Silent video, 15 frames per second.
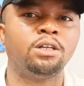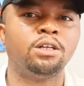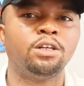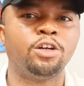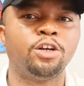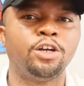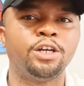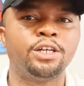
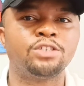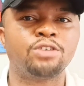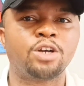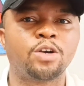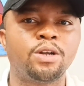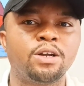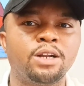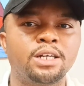
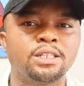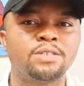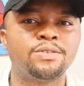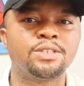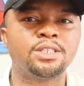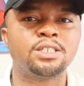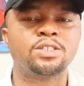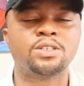extracurricular
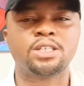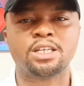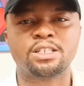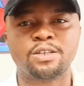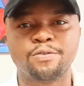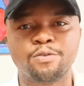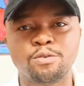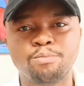activities such as the
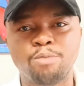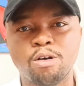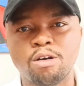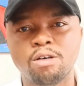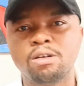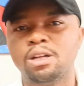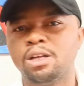football,